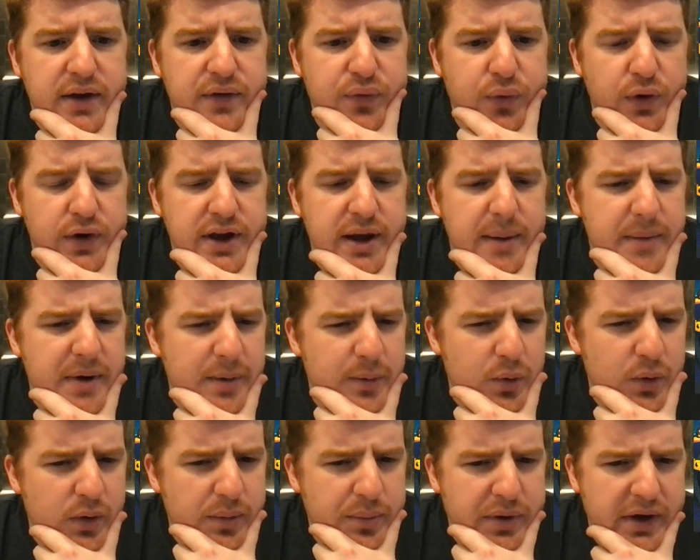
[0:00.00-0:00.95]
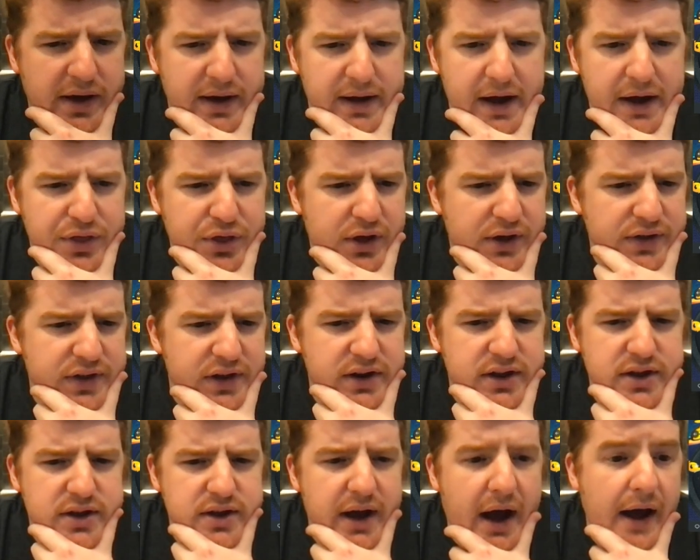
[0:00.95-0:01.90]
for, yep, number one pick. I thought
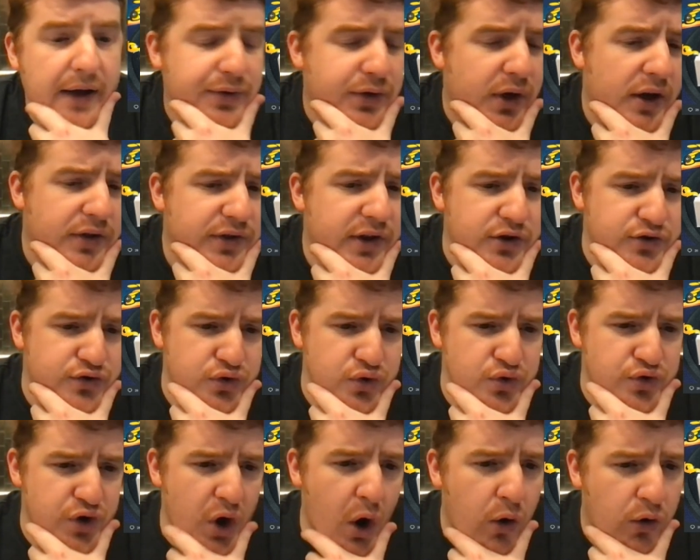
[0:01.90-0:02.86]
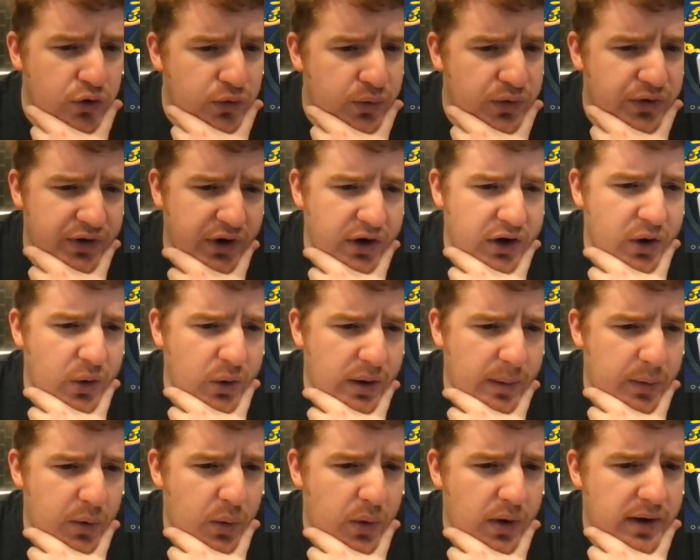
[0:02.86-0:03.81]
that Drew Jones was going to go
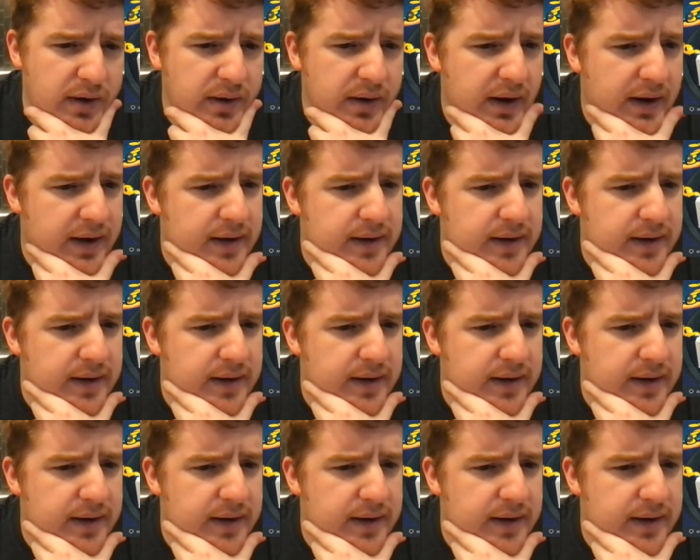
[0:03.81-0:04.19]
number one,